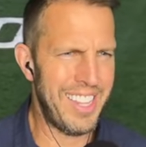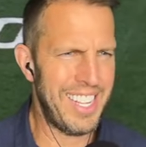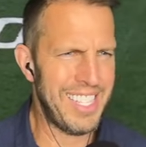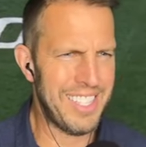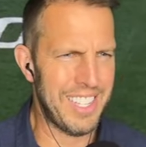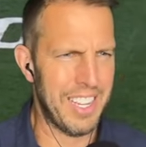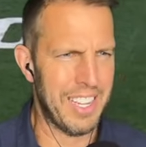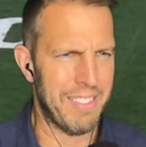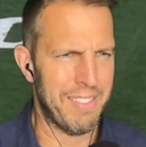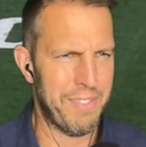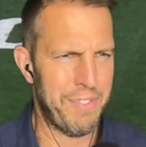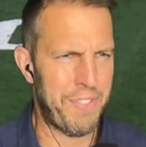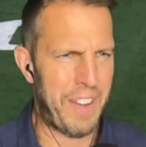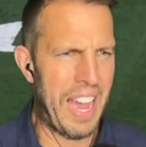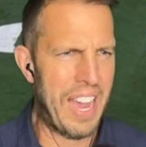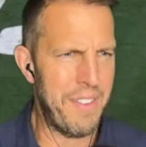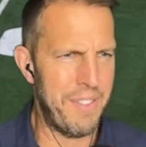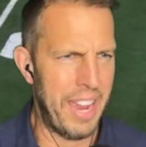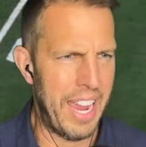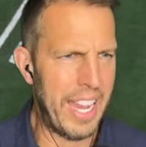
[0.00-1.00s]
That's like
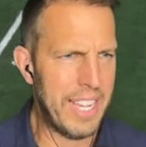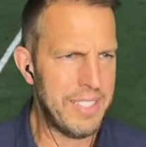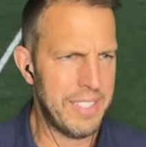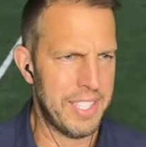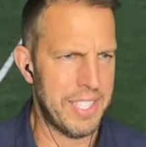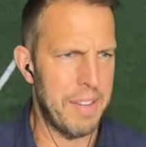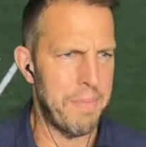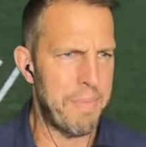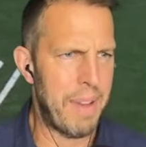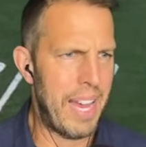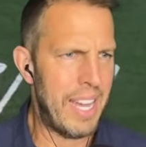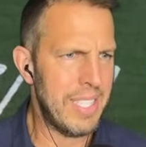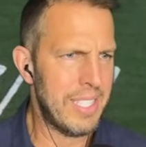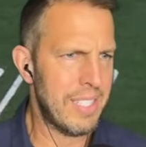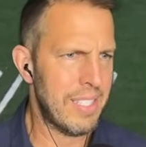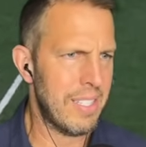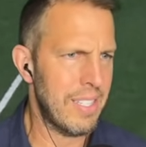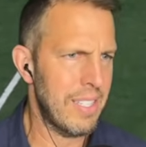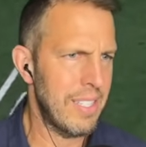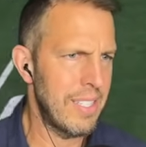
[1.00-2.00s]
5/8 at
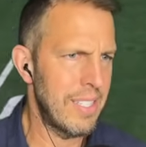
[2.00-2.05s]
best.